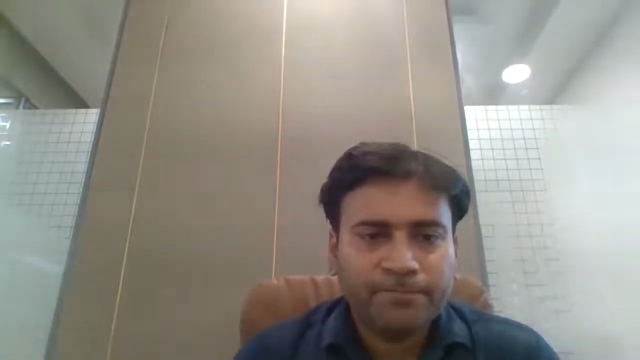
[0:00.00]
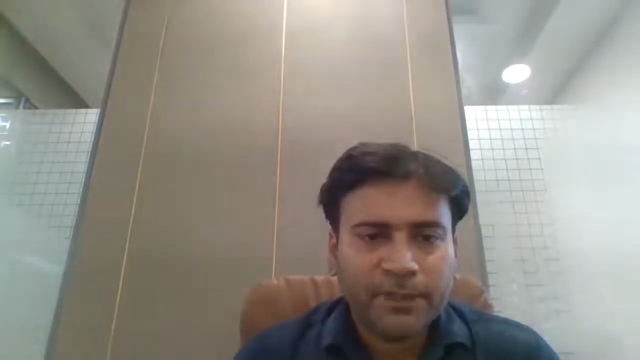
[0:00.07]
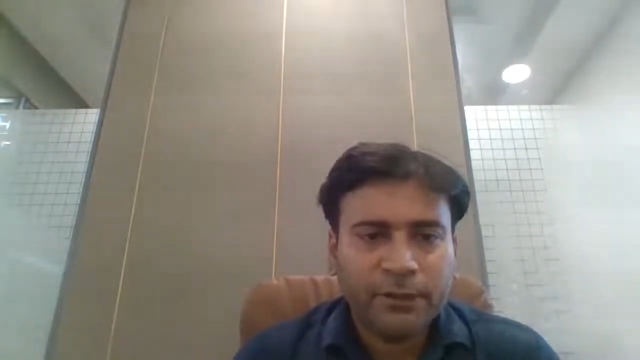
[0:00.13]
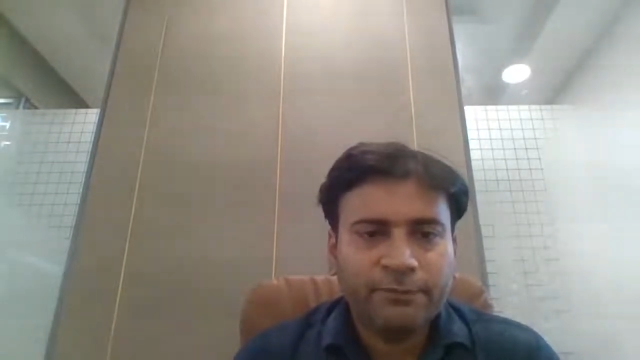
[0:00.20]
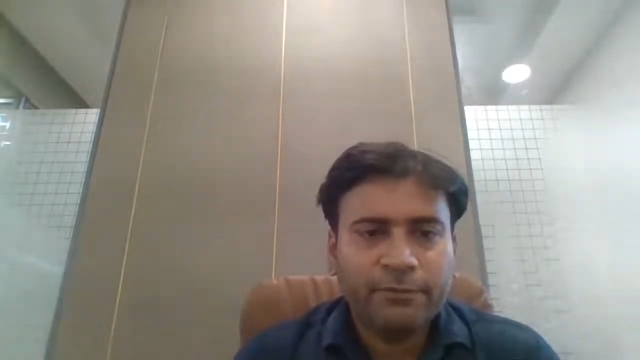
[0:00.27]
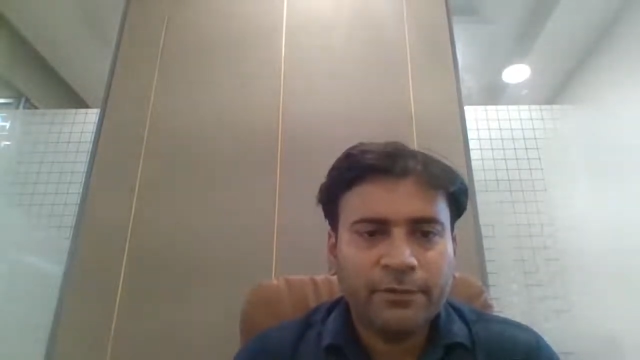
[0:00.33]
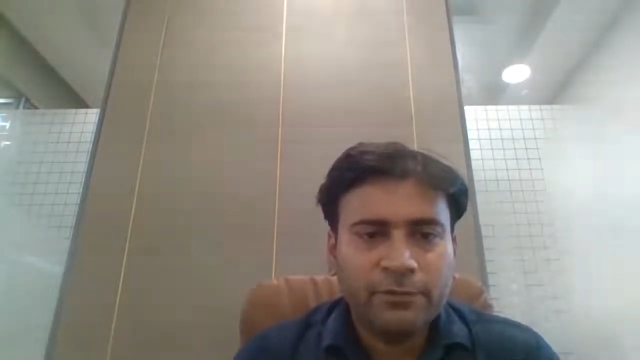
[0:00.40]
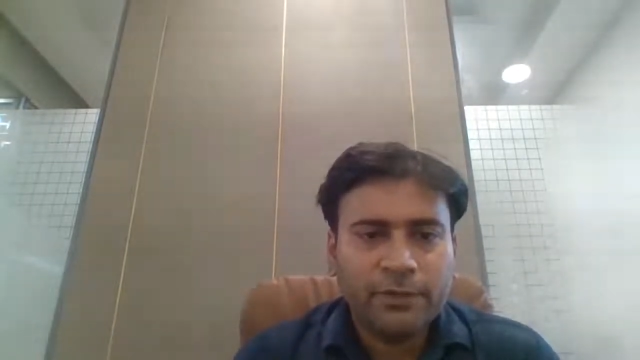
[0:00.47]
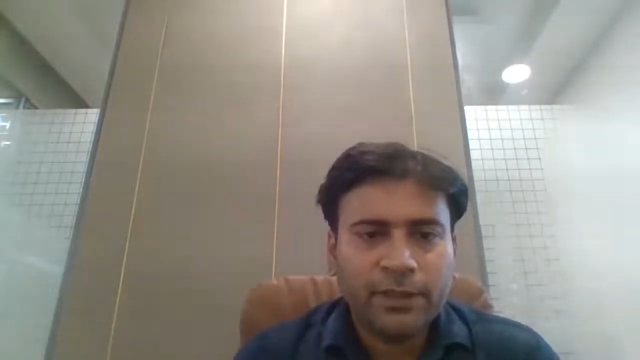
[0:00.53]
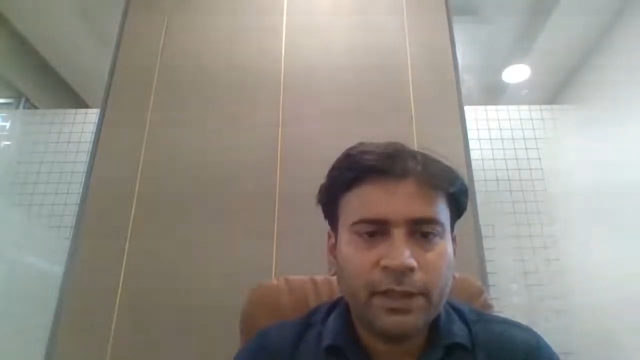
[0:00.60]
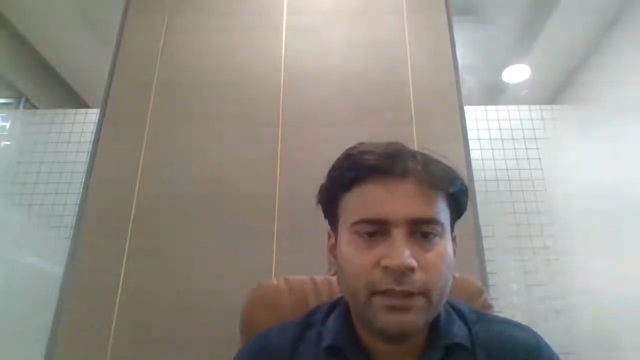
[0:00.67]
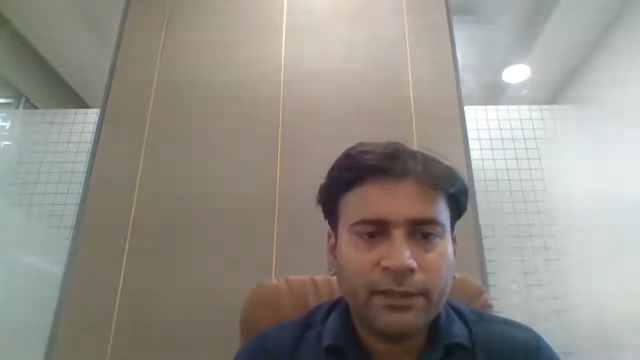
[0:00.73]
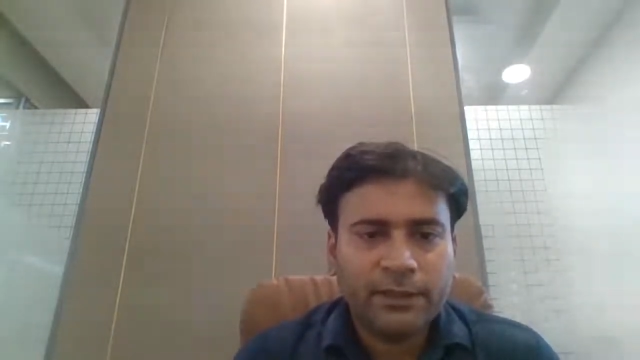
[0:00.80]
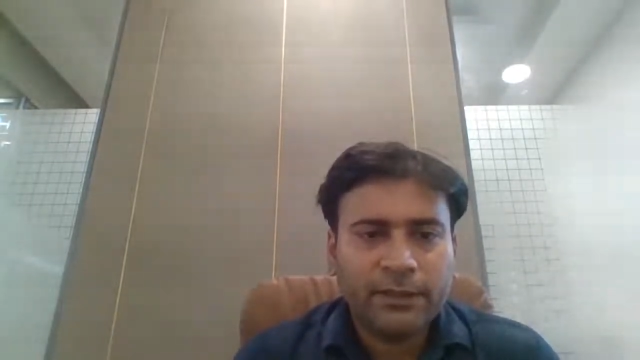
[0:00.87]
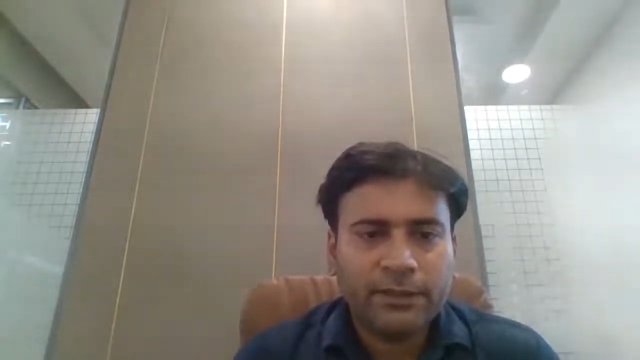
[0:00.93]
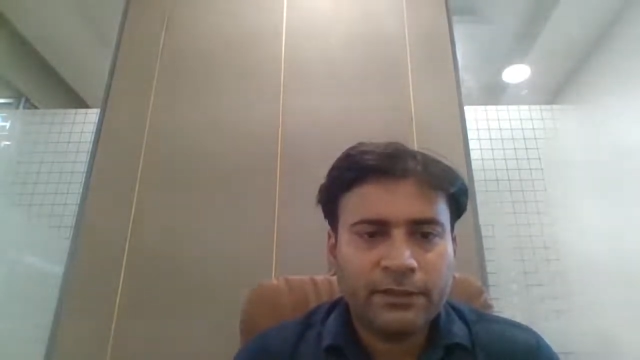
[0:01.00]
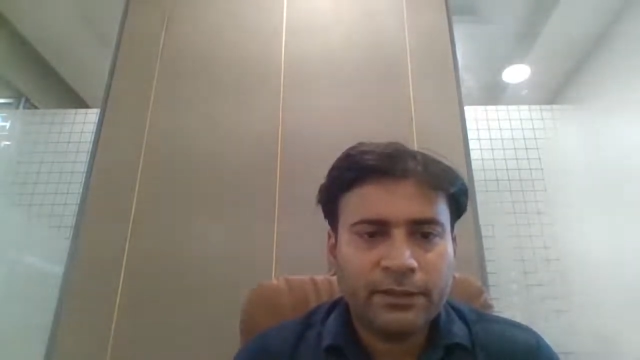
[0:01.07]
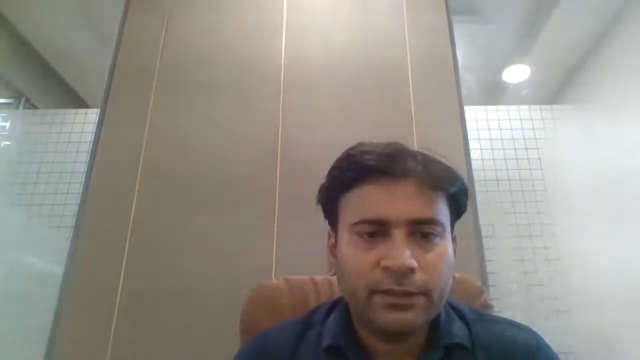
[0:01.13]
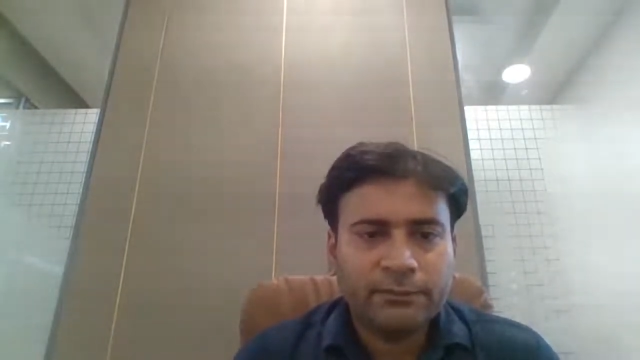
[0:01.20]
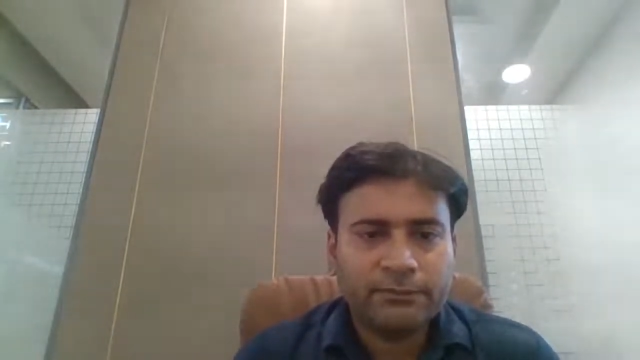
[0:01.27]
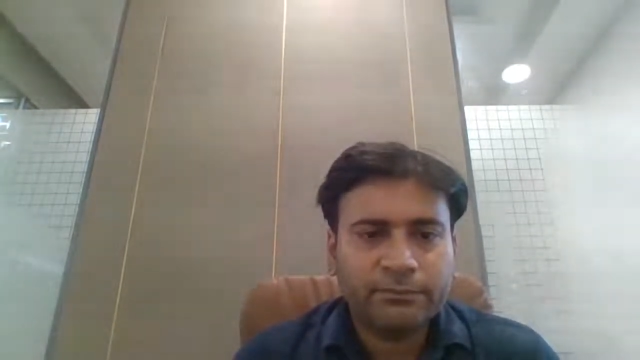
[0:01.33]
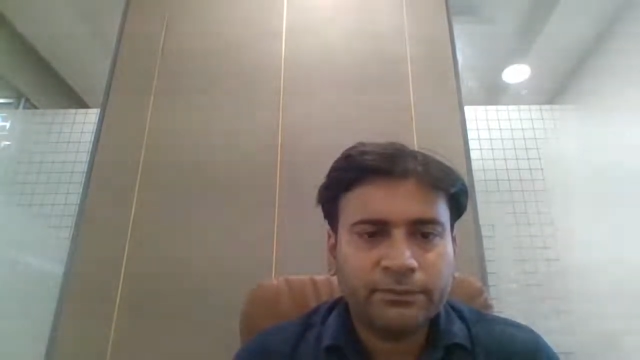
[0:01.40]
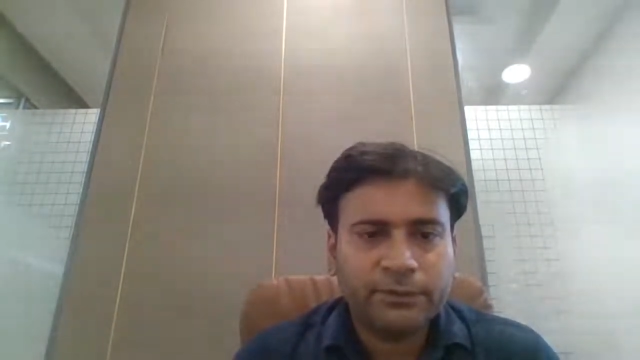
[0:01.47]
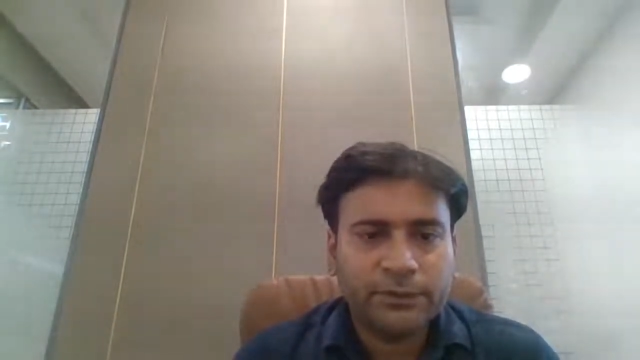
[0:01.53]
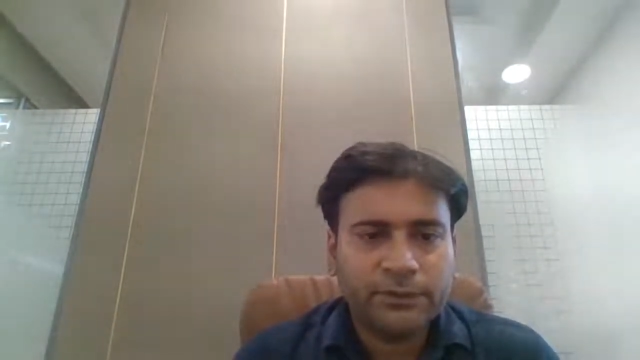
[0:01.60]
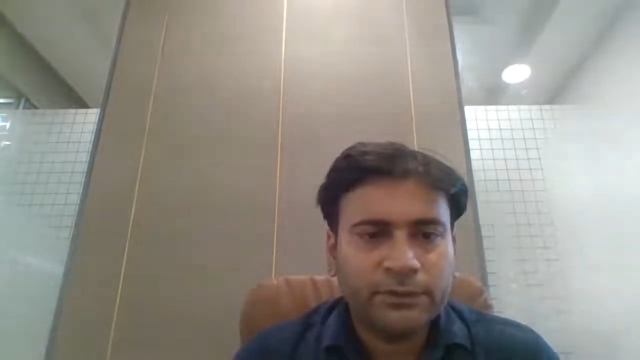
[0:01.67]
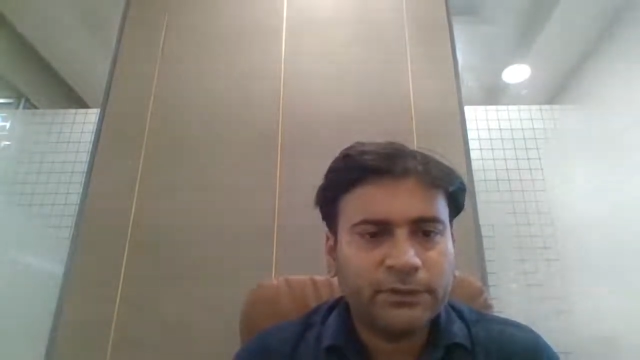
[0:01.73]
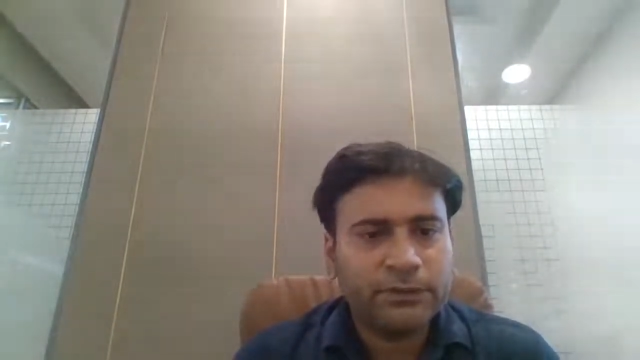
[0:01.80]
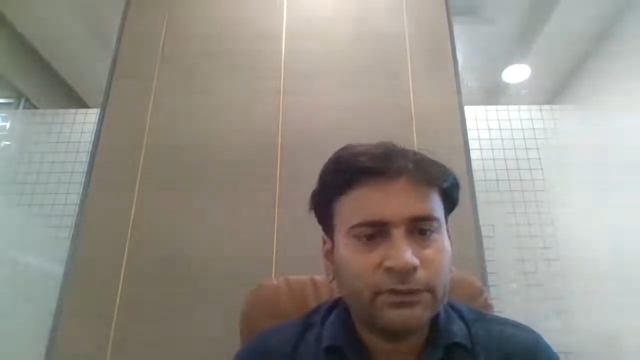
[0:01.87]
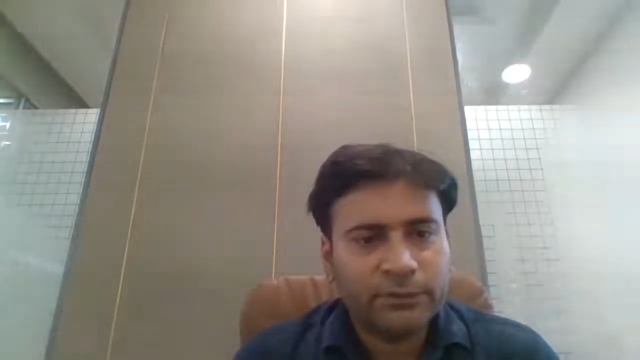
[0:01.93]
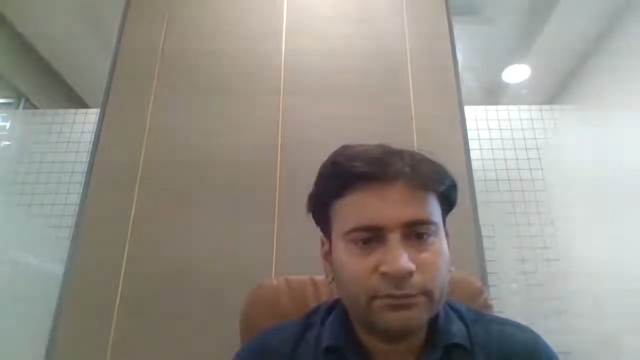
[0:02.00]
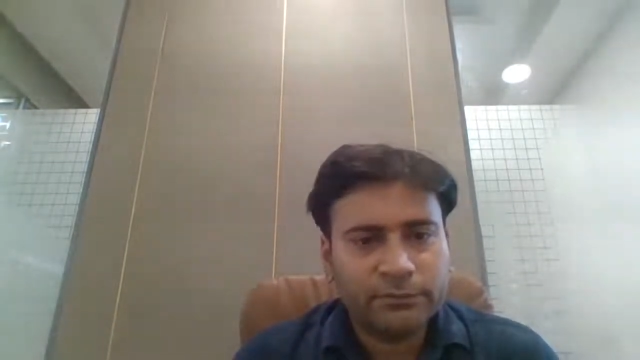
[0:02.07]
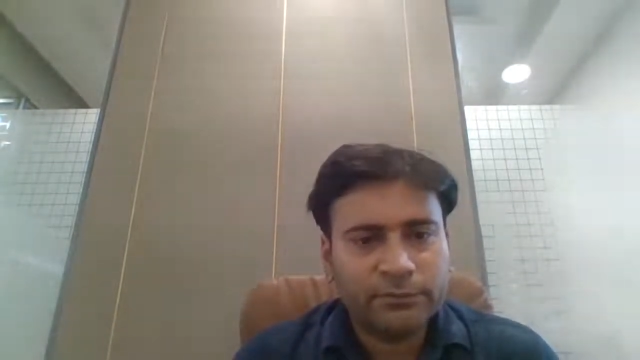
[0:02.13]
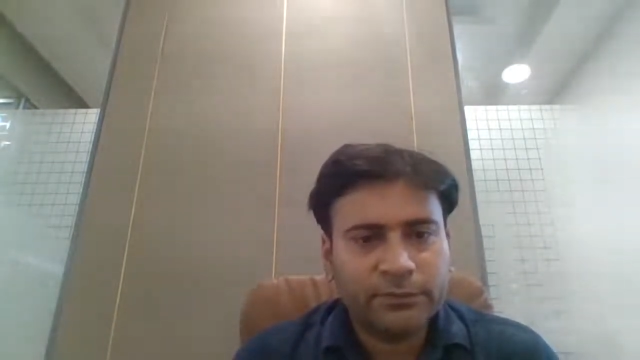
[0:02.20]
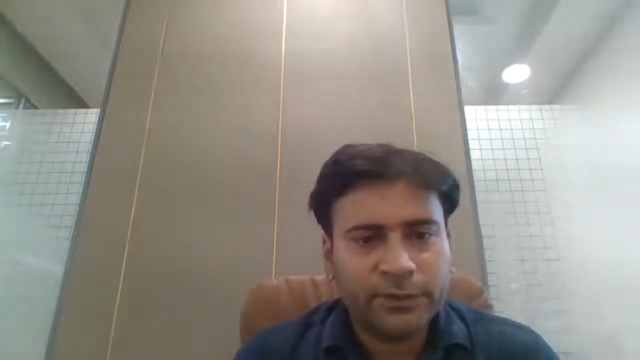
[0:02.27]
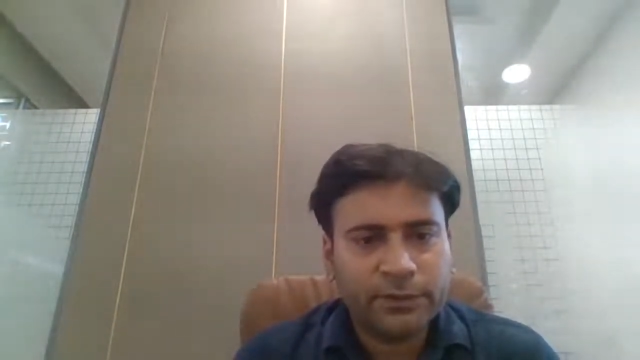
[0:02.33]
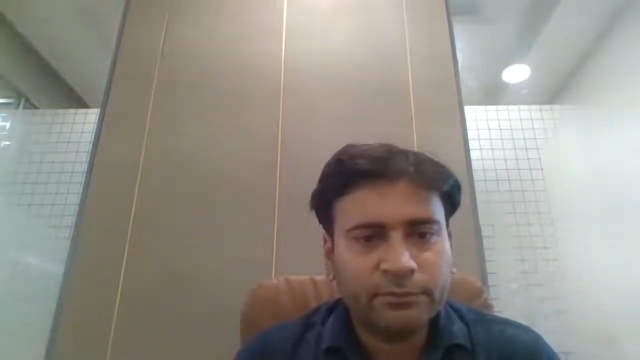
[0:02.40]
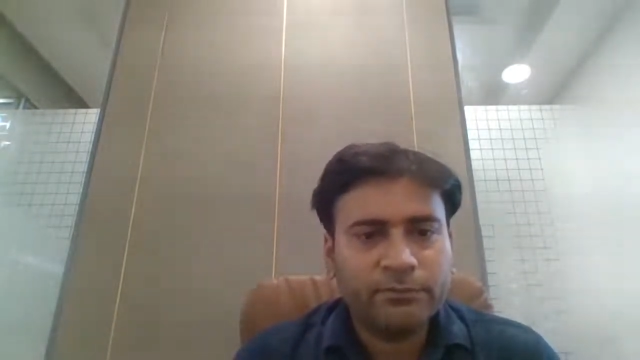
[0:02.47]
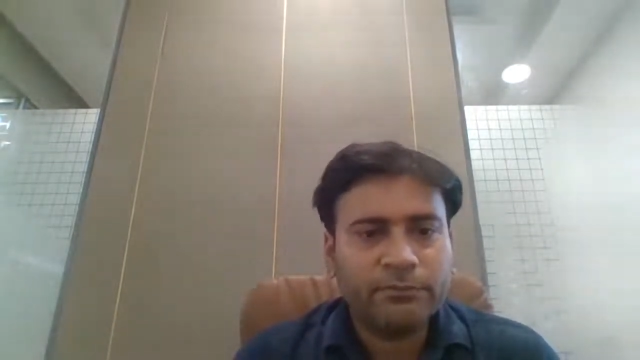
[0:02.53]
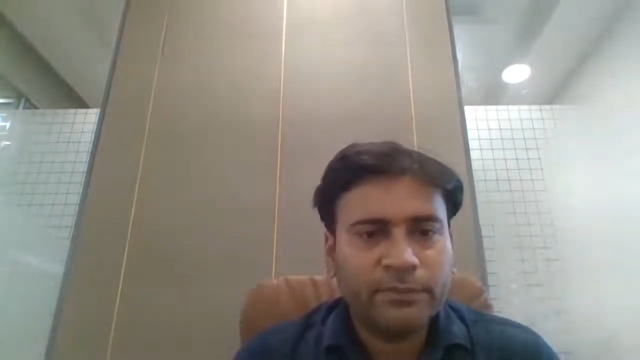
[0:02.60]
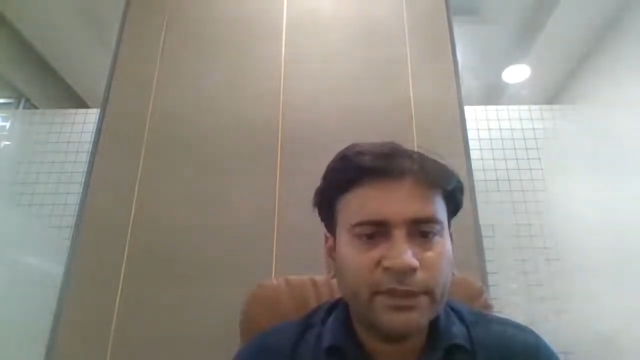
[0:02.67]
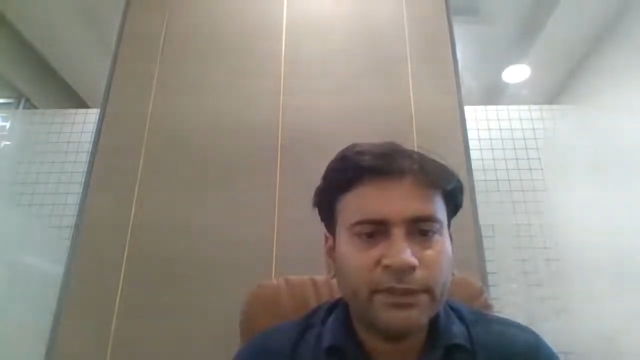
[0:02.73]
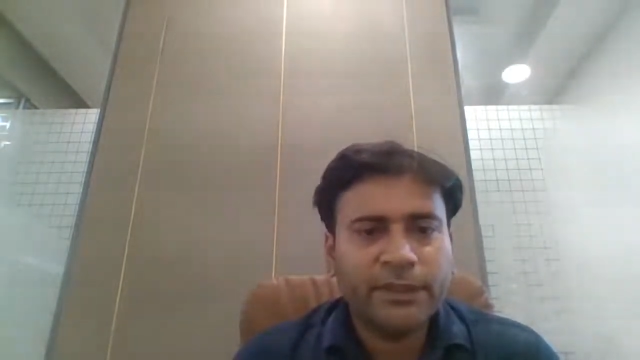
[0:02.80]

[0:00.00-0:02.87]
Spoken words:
if you look at the